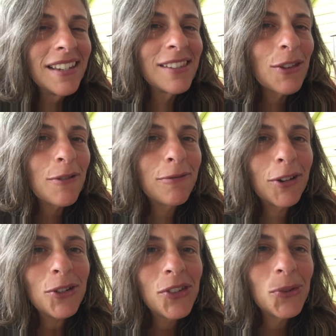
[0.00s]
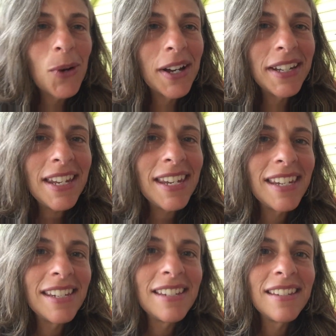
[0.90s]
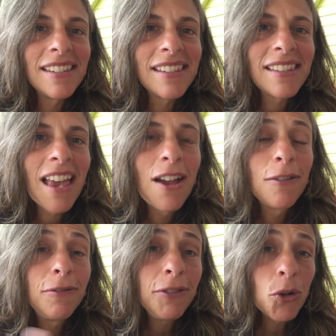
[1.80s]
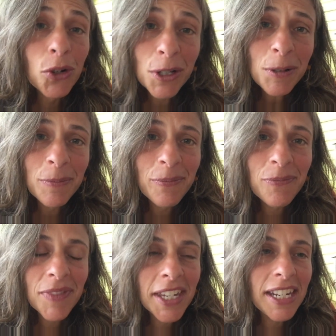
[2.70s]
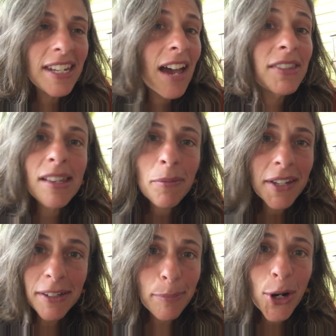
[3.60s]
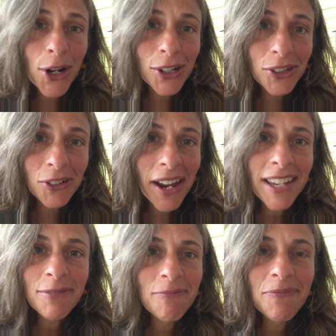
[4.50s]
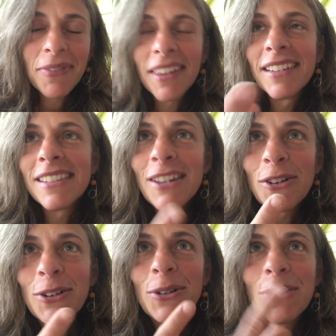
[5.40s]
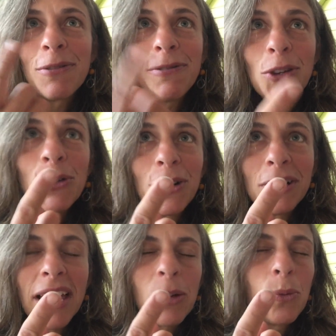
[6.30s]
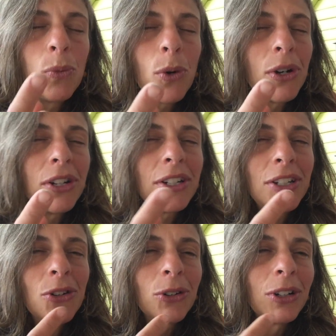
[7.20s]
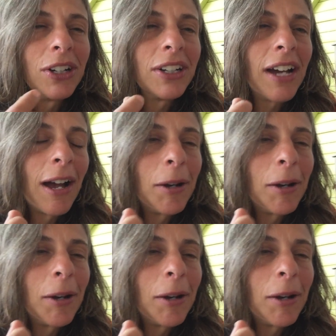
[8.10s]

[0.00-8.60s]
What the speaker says: So the first one is fuel. You need to have something to burn, right? So fuel like wood or